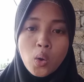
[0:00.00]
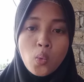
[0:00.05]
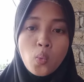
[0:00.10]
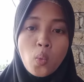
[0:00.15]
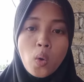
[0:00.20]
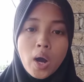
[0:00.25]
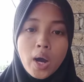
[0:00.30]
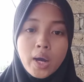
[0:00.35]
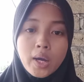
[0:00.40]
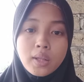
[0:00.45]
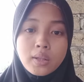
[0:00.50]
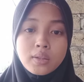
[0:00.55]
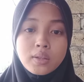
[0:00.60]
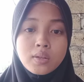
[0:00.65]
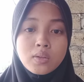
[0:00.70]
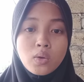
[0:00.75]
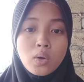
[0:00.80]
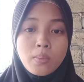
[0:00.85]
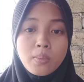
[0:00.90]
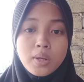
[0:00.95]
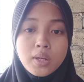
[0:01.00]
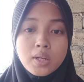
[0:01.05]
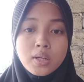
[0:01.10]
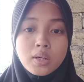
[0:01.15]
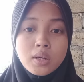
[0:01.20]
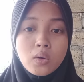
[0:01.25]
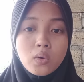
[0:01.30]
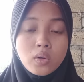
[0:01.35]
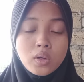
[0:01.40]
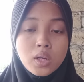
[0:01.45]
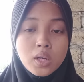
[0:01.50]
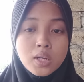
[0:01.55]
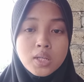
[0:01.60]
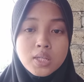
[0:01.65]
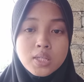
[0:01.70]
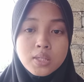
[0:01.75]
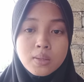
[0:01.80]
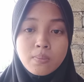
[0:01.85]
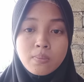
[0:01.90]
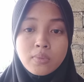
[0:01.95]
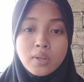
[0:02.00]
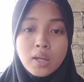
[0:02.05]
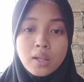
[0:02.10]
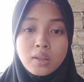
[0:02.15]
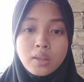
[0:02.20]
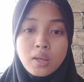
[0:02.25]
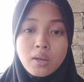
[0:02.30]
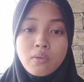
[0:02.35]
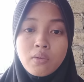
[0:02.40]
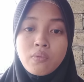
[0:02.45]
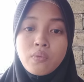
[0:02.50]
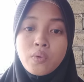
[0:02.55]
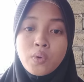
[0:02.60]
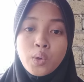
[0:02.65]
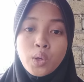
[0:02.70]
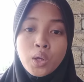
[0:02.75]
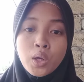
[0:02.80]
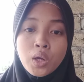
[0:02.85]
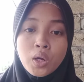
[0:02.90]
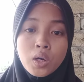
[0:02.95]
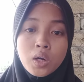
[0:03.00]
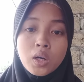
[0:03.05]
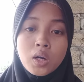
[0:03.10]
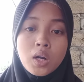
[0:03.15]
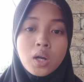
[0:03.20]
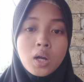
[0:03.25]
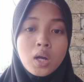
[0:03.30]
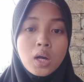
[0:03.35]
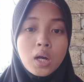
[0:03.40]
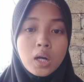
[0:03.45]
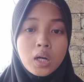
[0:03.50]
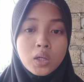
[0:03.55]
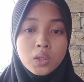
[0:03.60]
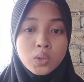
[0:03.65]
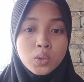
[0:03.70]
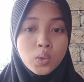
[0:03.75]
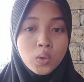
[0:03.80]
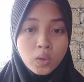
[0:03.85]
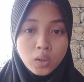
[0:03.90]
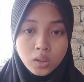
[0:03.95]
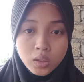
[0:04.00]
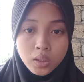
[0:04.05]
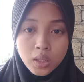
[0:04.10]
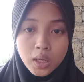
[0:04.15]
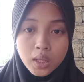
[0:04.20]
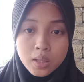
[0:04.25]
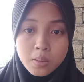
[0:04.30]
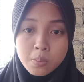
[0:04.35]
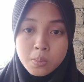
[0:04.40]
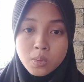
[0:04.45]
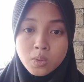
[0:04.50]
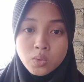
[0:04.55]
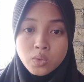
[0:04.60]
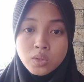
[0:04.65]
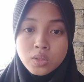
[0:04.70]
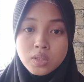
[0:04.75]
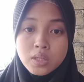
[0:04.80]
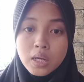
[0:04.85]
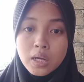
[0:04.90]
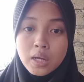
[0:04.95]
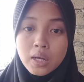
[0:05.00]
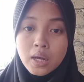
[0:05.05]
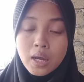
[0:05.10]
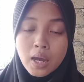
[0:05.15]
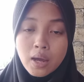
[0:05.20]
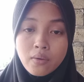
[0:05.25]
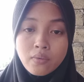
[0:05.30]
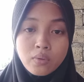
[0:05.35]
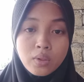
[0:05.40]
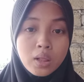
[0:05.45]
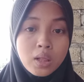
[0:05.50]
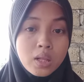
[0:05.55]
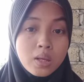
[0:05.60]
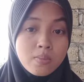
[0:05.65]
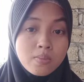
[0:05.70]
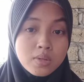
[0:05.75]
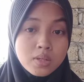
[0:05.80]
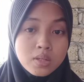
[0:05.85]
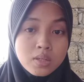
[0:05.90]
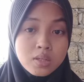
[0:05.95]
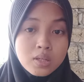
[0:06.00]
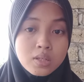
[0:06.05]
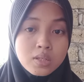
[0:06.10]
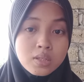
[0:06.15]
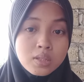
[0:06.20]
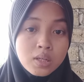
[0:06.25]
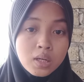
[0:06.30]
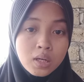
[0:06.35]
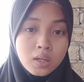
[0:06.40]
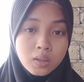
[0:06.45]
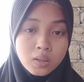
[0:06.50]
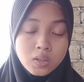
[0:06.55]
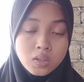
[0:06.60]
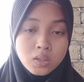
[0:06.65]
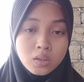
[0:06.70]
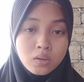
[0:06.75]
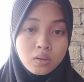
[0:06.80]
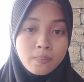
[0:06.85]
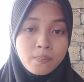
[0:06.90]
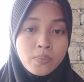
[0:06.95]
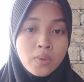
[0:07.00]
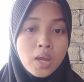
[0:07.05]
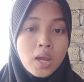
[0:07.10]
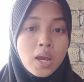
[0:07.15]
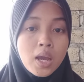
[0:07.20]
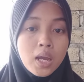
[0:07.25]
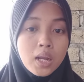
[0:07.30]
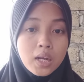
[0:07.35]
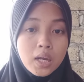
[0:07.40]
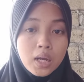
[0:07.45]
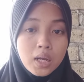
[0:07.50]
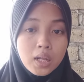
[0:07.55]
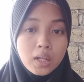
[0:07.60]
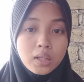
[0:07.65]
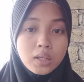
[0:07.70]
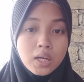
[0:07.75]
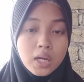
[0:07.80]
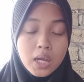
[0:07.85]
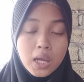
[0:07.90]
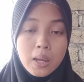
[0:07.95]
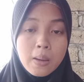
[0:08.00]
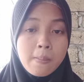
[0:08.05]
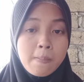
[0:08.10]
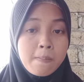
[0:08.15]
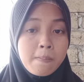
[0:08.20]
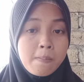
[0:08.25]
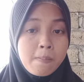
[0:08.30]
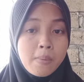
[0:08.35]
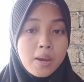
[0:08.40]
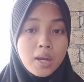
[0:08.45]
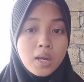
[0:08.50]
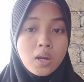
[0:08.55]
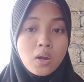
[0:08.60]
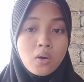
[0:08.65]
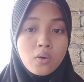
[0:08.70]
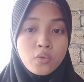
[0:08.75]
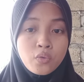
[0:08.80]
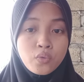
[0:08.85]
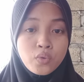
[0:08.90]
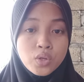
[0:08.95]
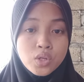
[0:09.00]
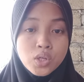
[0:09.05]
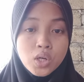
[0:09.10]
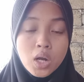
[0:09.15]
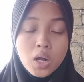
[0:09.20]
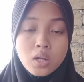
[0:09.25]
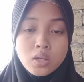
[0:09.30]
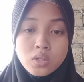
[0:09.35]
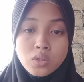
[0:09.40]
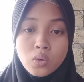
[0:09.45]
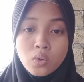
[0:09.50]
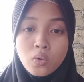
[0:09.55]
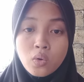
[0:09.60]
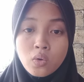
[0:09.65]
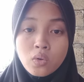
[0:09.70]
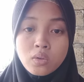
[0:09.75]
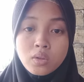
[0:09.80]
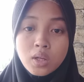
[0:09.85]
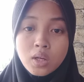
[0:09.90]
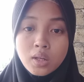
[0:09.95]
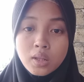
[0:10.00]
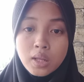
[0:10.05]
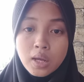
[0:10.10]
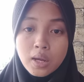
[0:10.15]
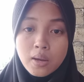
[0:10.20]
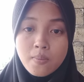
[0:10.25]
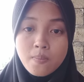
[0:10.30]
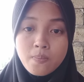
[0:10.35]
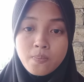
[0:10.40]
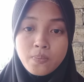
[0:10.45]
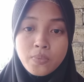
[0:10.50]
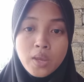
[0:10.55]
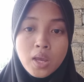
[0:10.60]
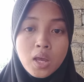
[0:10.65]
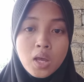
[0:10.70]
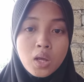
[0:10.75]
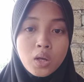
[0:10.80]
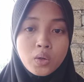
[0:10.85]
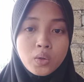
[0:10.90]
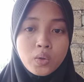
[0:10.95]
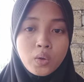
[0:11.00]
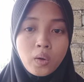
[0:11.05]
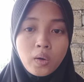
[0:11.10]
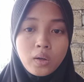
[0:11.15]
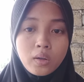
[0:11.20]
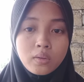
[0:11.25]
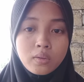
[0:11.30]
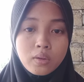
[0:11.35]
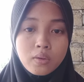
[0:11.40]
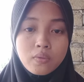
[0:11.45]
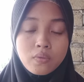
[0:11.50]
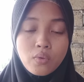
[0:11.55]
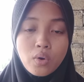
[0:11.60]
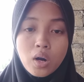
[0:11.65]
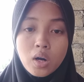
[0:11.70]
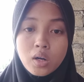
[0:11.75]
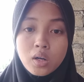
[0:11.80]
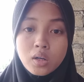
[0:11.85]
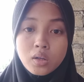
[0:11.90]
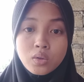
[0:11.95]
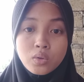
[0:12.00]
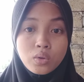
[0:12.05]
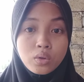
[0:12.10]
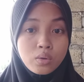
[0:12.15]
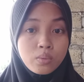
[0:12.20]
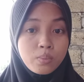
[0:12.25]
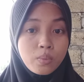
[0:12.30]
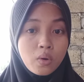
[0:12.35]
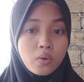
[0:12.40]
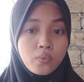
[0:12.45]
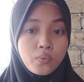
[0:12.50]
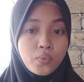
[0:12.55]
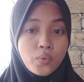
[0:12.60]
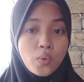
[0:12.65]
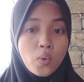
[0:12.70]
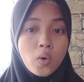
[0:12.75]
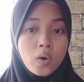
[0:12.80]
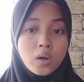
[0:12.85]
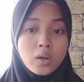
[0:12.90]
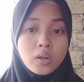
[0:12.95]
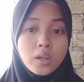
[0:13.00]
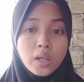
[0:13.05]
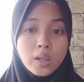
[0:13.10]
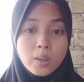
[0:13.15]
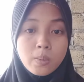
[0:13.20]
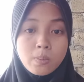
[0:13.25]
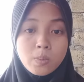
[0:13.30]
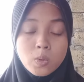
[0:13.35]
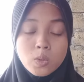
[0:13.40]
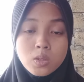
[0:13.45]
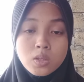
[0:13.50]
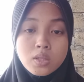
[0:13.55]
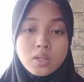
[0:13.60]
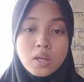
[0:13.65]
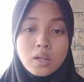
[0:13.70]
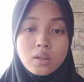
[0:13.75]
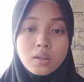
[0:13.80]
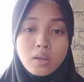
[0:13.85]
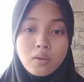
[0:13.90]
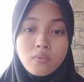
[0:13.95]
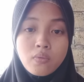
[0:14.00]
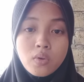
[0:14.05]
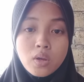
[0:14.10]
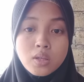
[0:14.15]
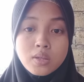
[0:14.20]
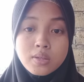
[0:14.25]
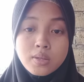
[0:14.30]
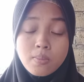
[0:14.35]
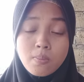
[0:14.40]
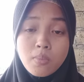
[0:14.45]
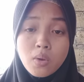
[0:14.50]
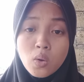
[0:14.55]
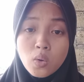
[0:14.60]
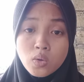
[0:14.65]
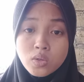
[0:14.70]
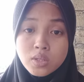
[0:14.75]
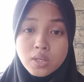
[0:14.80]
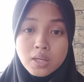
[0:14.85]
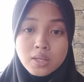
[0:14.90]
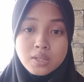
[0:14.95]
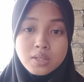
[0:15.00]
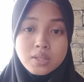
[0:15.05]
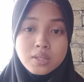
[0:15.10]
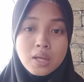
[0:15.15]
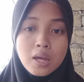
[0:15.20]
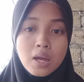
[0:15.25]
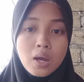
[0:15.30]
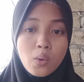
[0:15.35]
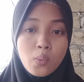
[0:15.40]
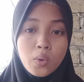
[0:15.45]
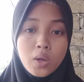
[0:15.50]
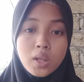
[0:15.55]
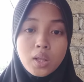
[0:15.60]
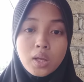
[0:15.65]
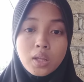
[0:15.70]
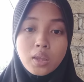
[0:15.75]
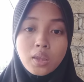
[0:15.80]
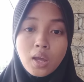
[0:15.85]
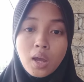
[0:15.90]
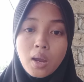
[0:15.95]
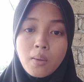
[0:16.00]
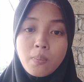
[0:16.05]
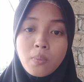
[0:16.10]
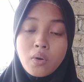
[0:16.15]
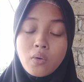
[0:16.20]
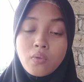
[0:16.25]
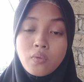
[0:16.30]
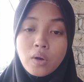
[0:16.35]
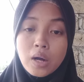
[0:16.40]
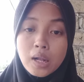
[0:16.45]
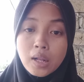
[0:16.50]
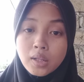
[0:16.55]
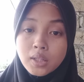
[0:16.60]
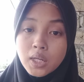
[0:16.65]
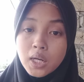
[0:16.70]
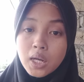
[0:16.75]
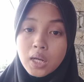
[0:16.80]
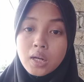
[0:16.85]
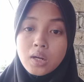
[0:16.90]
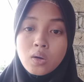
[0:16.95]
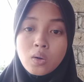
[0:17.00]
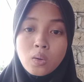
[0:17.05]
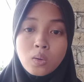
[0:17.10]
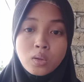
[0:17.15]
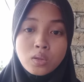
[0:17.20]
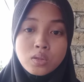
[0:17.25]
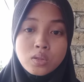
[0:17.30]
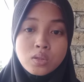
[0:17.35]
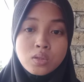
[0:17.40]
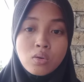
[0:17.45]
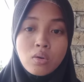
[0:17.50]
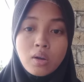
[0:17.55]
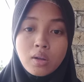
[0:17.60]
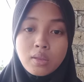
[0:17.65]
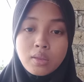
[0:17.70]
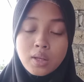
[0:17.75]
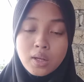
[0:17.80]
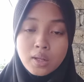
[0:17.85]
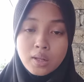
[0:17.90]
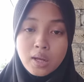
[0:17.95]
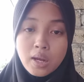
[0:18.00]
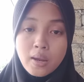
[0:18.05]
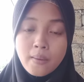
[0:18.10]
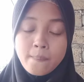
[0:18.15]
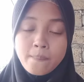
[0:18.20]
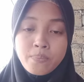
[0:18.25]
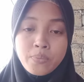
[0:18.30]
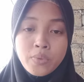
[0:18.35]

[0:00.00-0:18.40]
While the dominant organisms that live here are coral animals that have a limestone skeleton and algae, many of which also contain lime. Coral reefs are a group of coral animals that live in symbiosis with a type of algae called zooxanthellae.